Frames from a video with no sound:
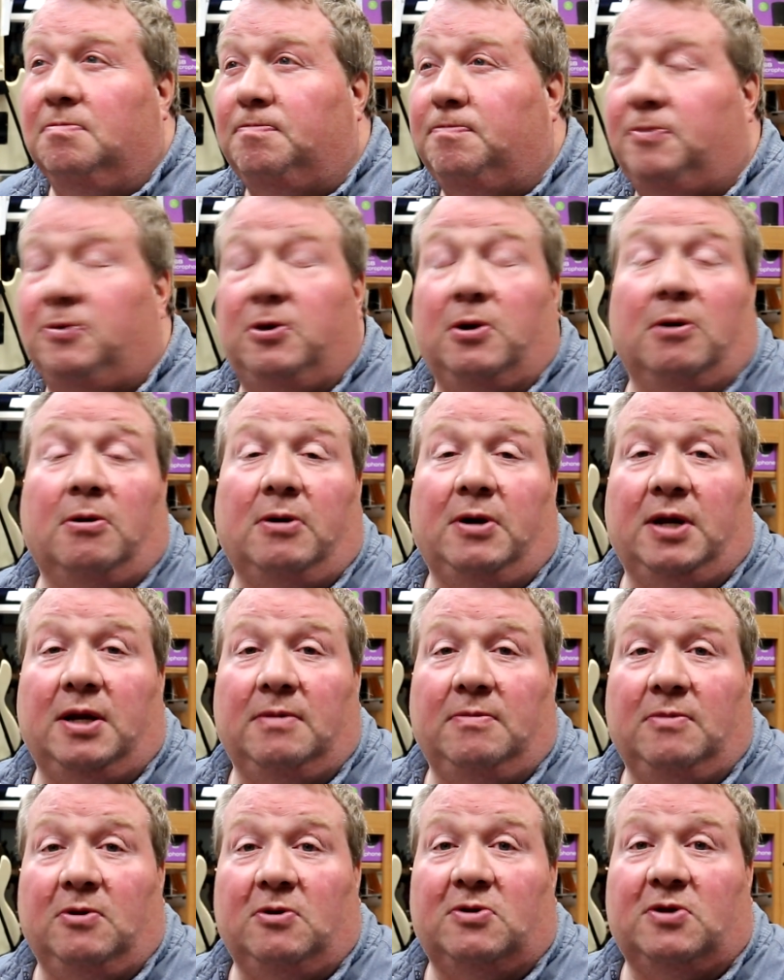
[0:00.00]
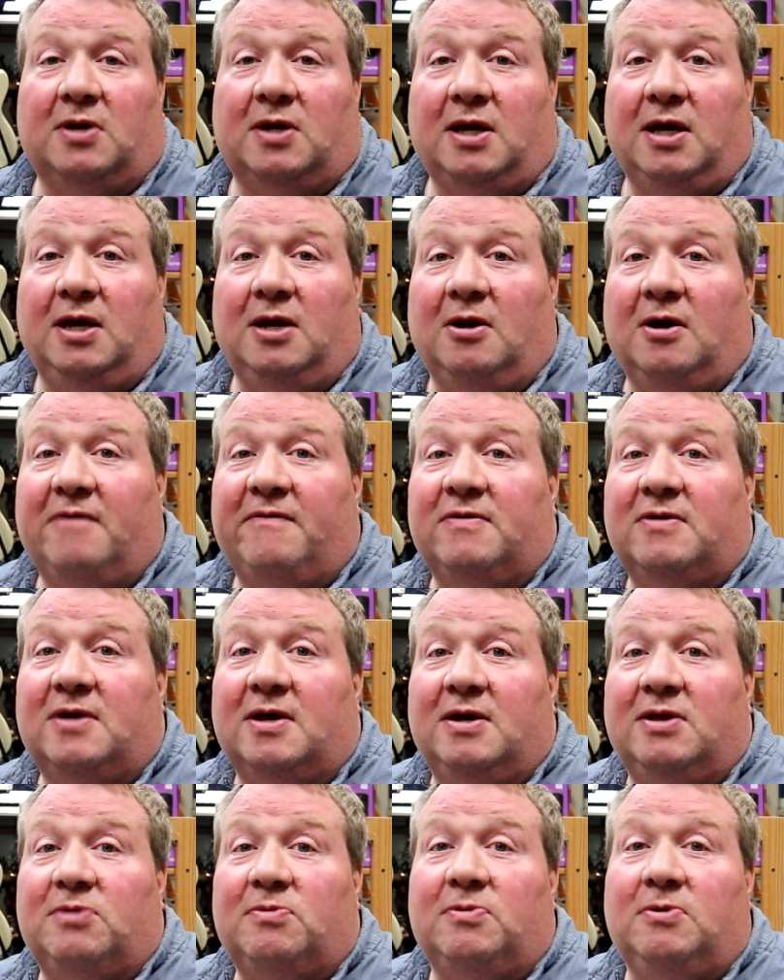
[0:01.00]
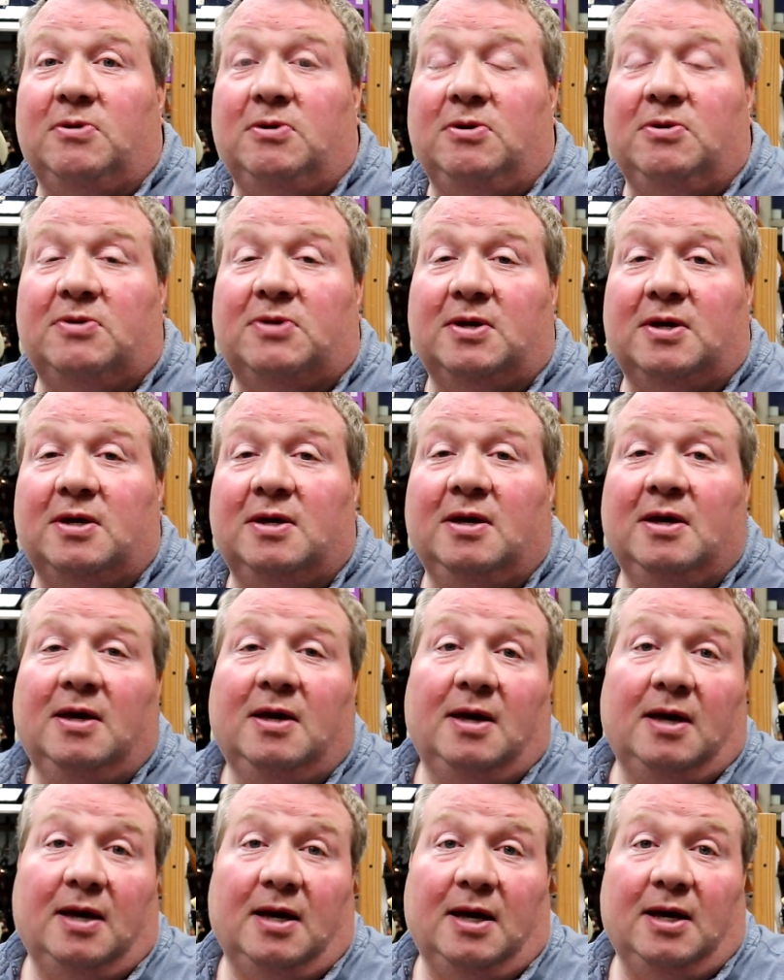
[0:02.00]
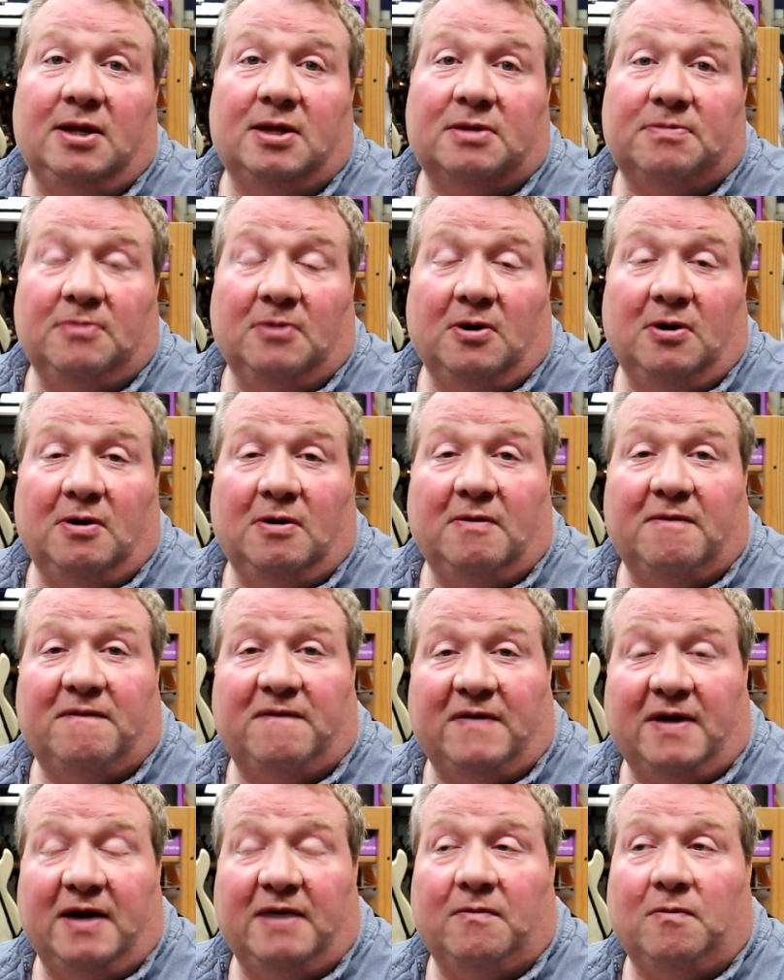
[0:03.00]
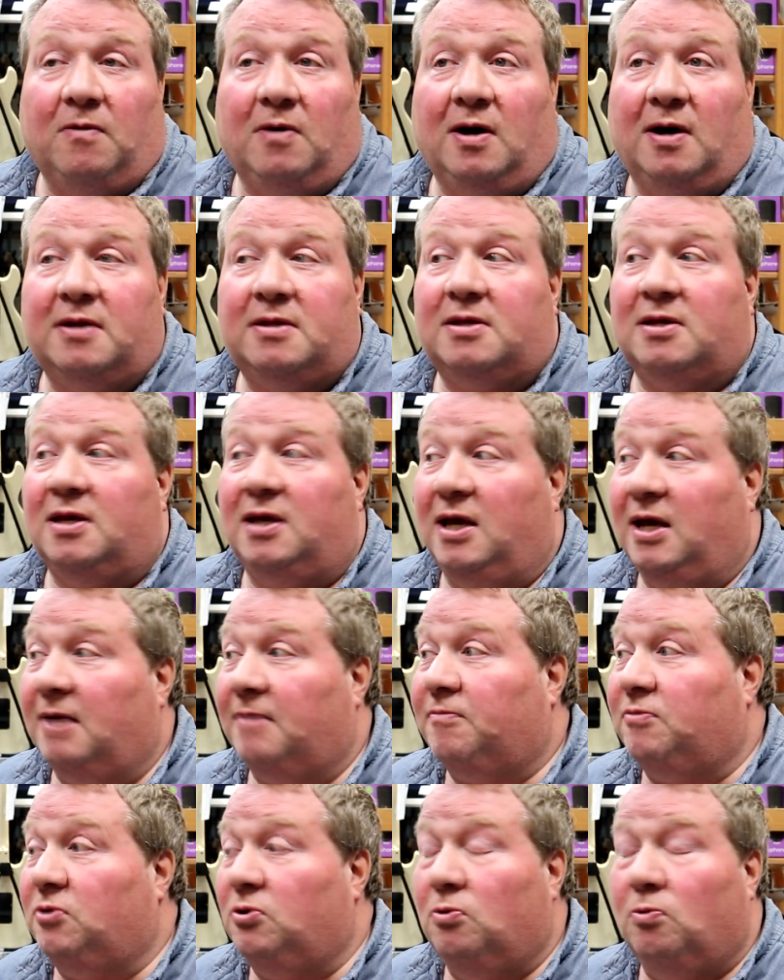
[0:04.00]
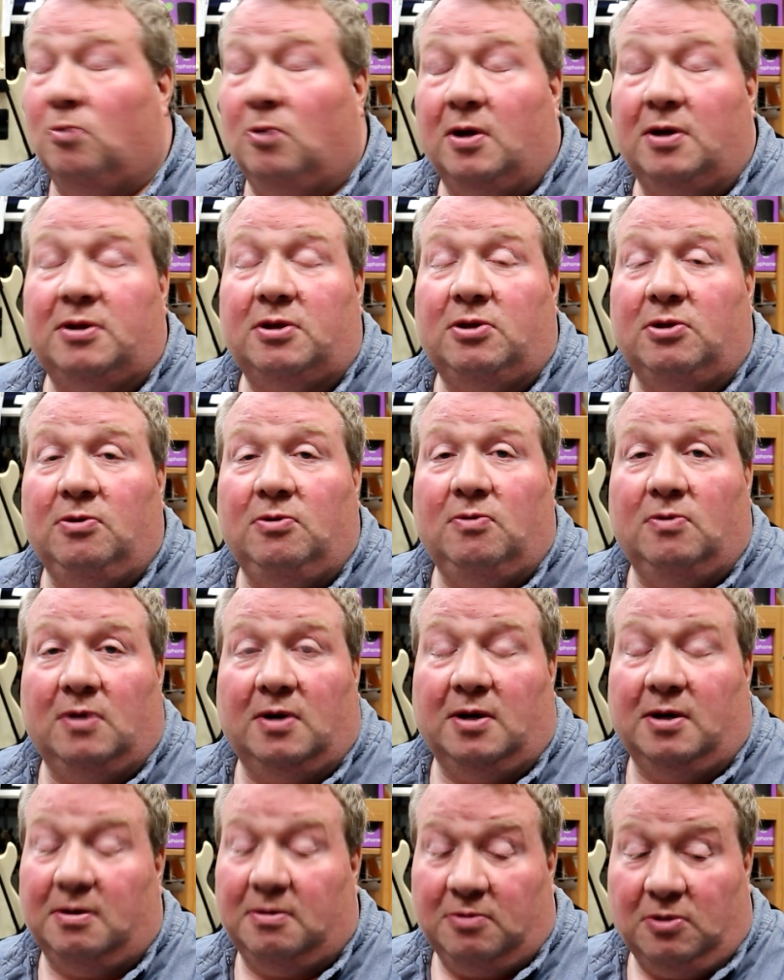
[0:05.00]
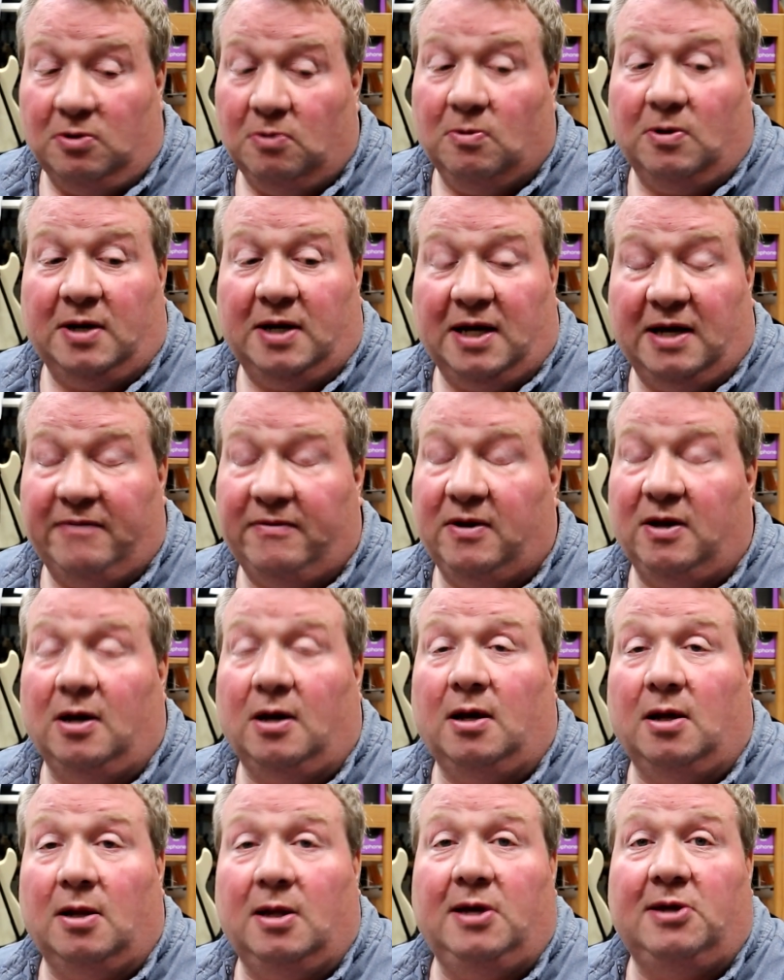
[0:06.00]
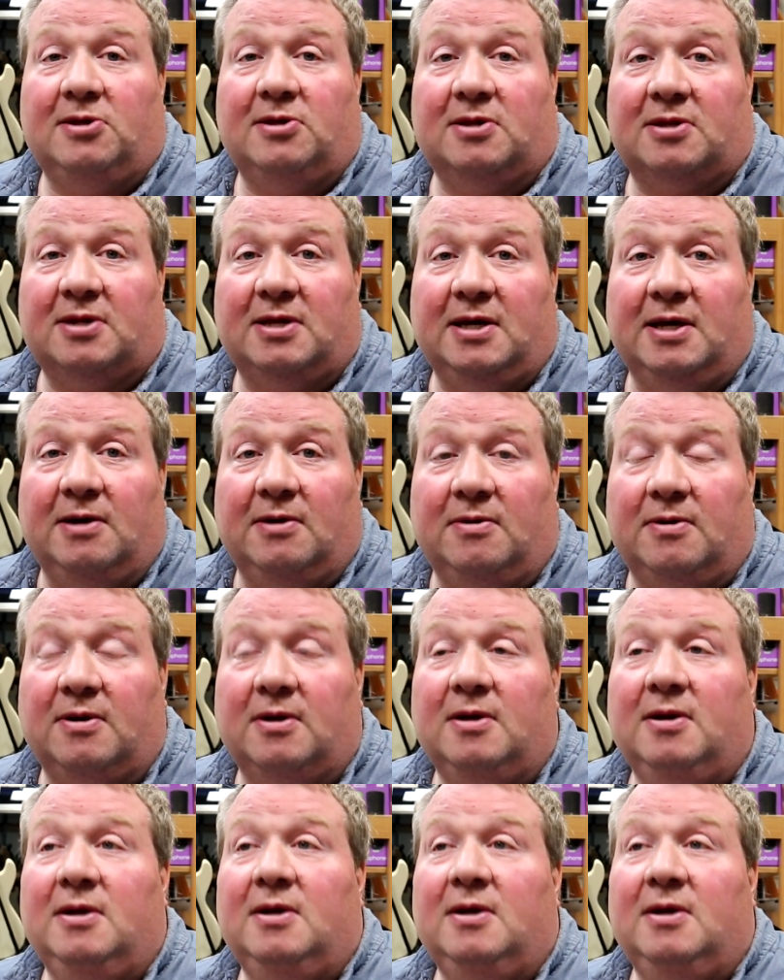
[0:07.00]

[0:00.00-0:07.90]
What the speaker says: purity in music, and oftentimes when you're using a small 5-watt amp, you want to have a hellacious sound.